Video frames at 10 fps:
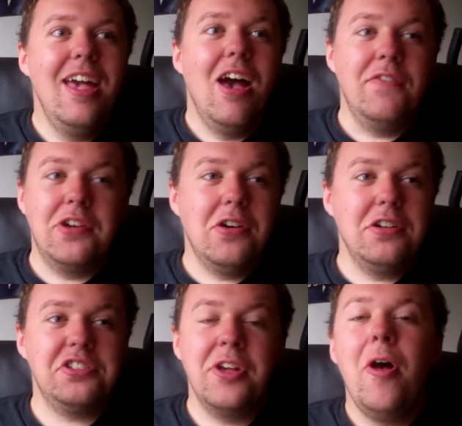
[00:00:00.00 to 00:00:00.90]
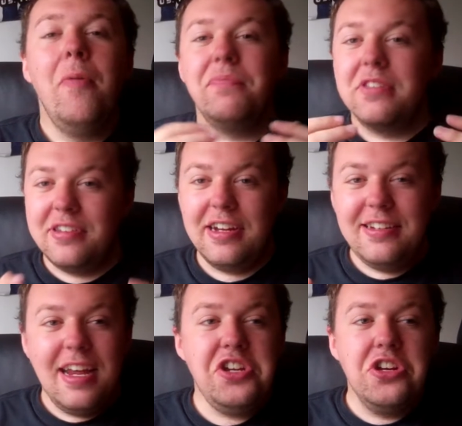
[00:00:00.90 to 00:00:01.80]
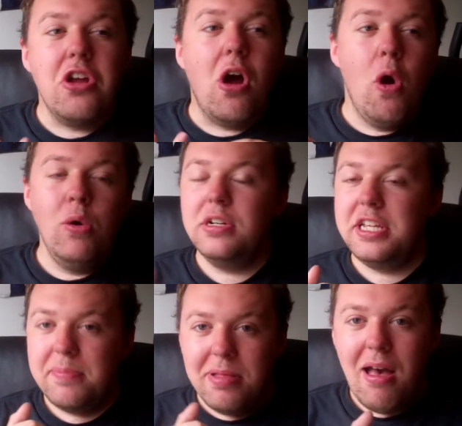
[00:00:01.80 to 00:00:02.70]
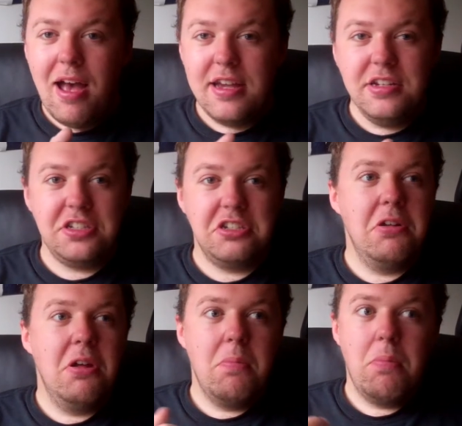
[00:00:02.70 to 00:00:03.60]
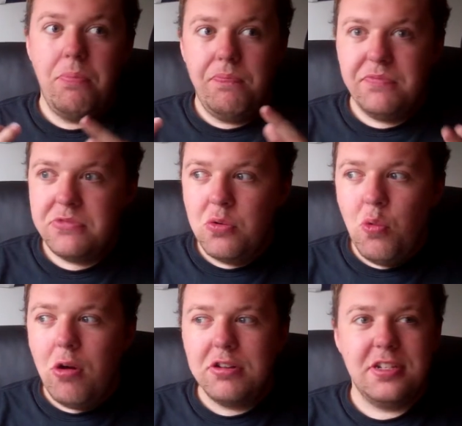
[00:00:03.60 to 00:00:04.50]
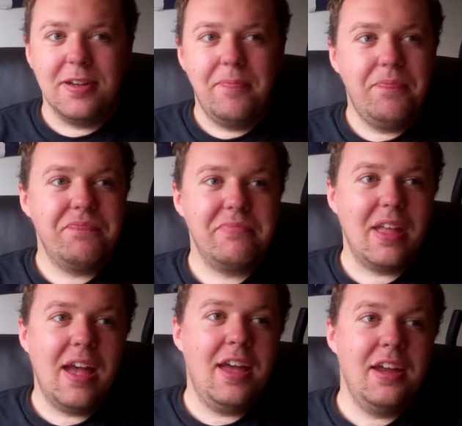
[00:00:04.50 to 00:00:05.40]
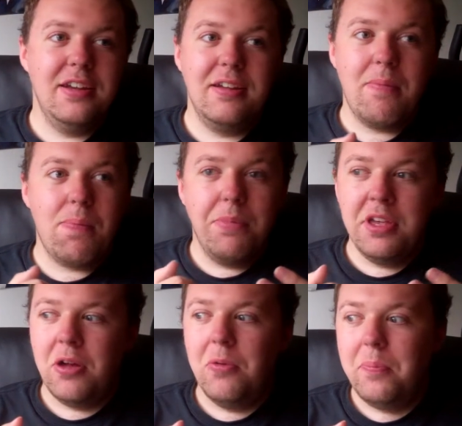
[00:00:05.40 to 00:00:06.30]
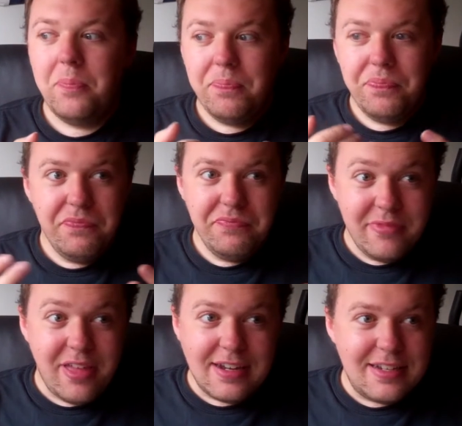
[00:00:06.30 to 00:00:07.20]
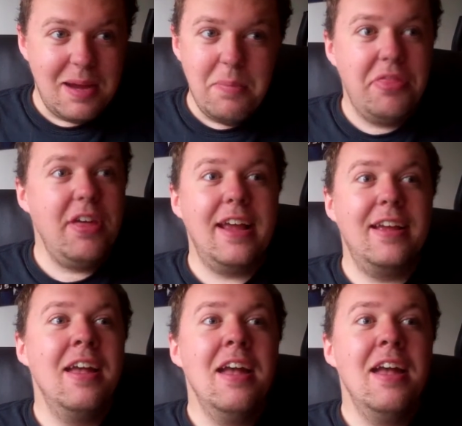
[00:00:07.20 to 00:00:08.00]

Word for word: Of course, sanitation only applies to water and, you know, that type of thing.